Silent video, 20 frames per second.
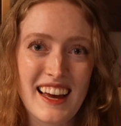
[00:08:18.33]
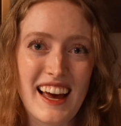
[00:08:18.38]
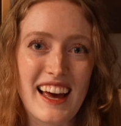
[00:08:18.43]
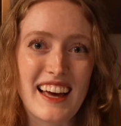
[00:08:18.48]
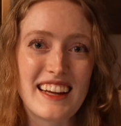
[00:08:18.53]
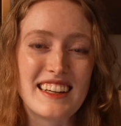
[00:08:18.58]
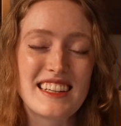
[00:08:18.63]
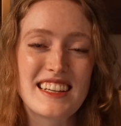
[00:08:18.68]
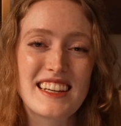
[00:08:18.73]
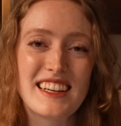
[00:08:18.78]

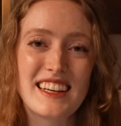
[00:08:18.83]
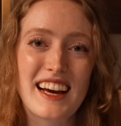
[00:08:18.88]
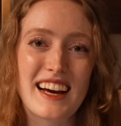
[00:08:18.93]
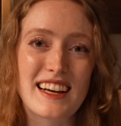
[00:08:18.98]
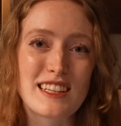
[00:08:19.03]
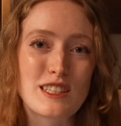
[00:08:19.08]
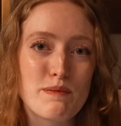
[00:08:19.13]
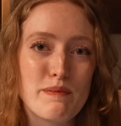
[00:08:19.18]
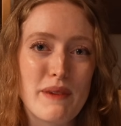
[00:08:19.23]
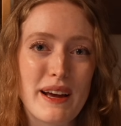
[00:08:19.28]
And he
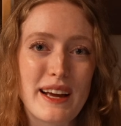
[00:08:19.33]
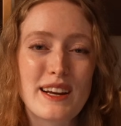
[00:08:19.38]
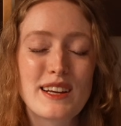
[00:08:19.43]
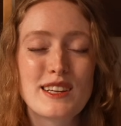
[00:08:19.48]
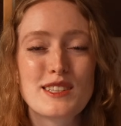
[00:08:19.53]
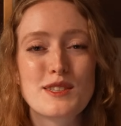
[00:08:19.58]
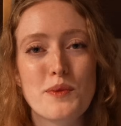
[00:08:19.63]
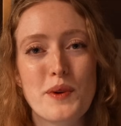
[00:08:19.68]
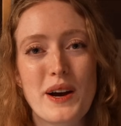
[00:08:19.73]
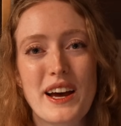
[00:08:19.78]
has made
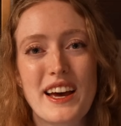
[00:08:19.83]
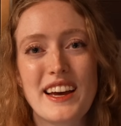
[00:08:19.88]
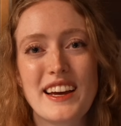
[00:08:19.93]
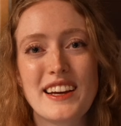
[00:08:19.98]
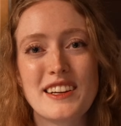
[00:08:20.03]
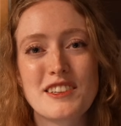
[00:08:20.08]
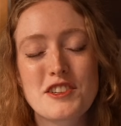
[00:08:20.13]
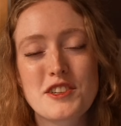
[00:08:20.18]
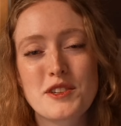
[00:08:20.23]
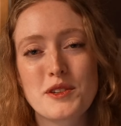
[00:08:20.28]
his
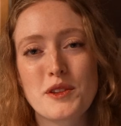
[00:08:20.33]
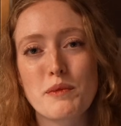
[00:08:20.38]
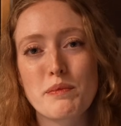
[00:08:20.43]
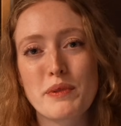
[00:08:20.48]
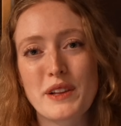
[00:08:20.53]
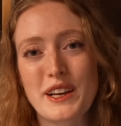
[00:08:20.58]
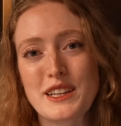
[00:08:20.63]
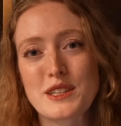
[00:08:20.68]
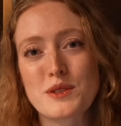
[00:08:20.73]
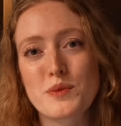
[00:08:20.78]
way to the
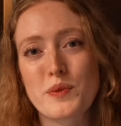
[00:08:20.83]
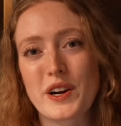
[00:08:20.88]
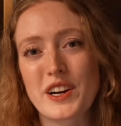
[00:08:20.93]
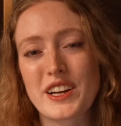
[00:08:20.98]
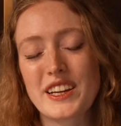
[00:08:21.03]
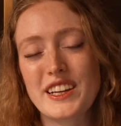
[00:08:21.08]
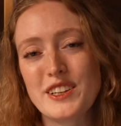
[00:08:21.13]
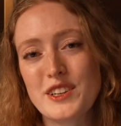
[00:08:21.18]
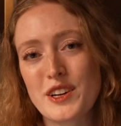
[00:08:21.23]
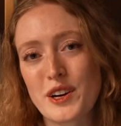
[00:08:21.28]
place where
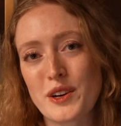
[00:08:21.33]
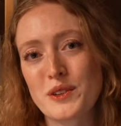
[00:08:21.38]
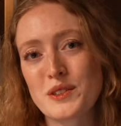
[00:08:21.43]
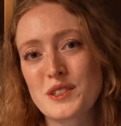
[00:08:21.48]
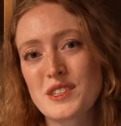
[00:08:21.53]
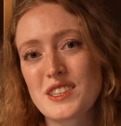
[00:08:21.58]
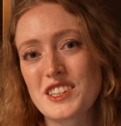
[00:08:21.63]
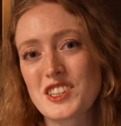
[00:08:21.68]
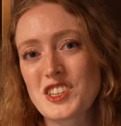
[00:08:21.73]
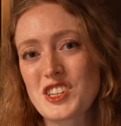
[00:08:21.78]
he
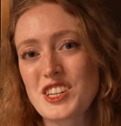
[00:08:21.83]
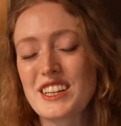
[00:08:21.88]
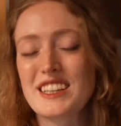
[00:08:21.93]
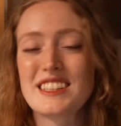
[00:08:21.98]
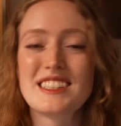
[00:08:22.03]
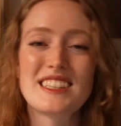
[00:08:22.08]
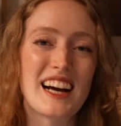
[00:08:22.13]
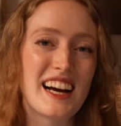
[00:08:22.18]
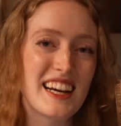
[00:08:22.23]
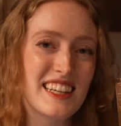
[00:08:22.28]
knows that she
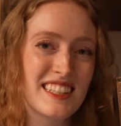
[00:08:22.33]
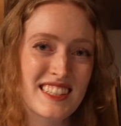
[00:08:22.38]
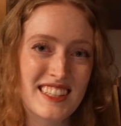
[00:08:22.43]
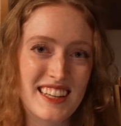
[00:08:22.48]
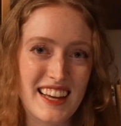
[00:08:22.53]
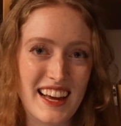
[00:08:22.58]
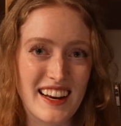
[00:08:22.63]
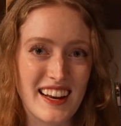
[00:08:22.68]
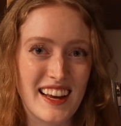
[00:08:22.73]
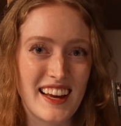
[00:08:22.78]
is ice
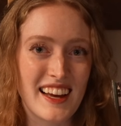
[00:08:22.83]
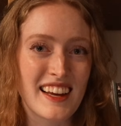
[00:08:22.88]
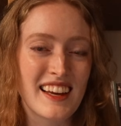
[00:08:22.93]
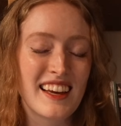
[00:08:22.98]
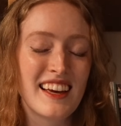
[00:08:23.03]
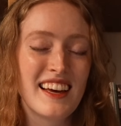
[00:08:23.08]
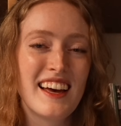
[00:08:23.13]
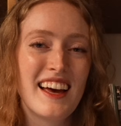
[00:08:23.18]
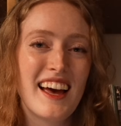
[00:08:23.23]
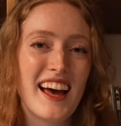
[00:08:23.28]

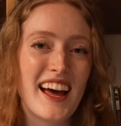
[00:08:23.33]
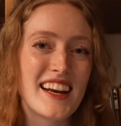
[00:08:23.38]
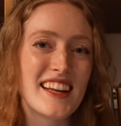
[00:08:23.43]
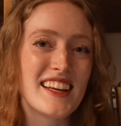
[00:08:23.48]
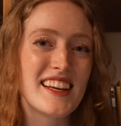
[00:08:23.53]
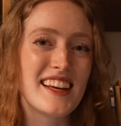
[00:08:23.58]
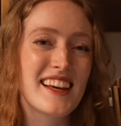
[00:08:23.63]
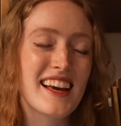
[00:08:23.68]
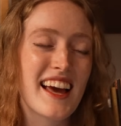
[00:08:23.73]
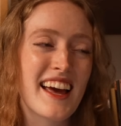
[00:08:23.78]
skating, and
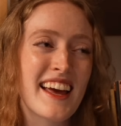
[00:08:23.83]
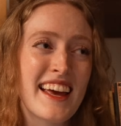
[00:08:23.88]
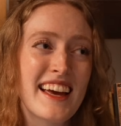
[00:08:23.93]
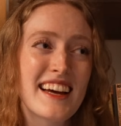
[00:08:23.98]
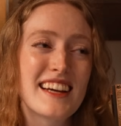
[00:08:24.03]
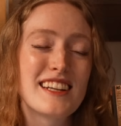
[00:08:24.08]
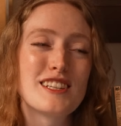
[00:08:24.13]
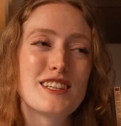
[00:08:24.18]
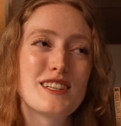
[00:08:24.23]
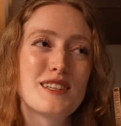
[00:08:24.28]
he
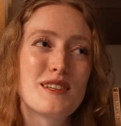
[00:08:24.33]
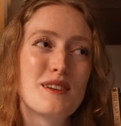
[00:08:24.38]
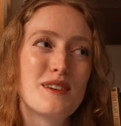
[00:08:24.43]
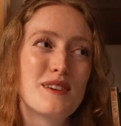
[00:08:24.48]
can't